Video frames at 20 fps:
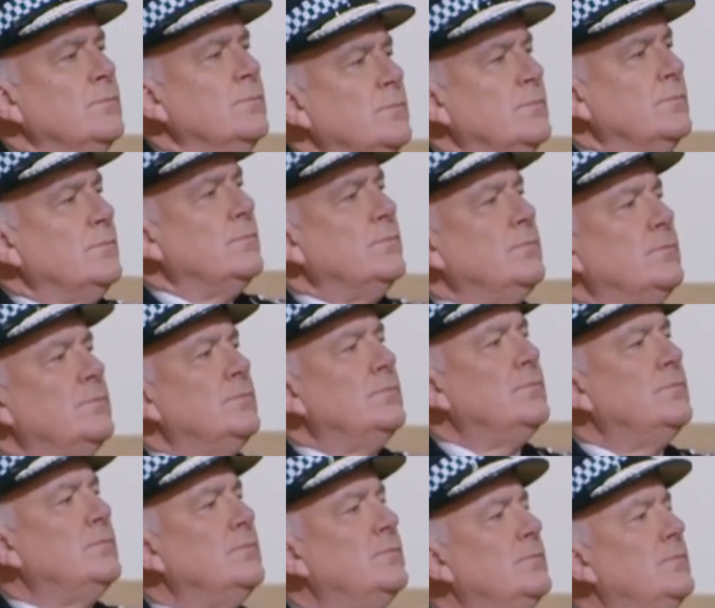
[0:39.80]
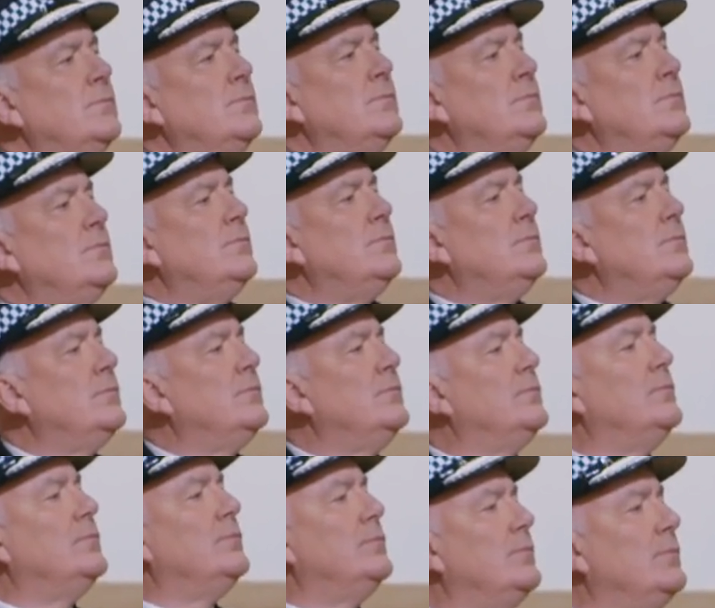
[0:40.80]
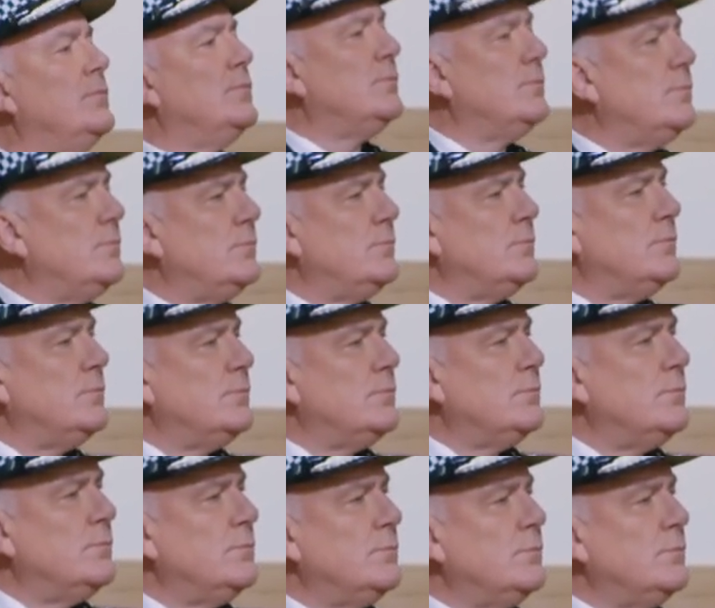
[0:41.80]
It took you over 40 minutes to actually arrive on the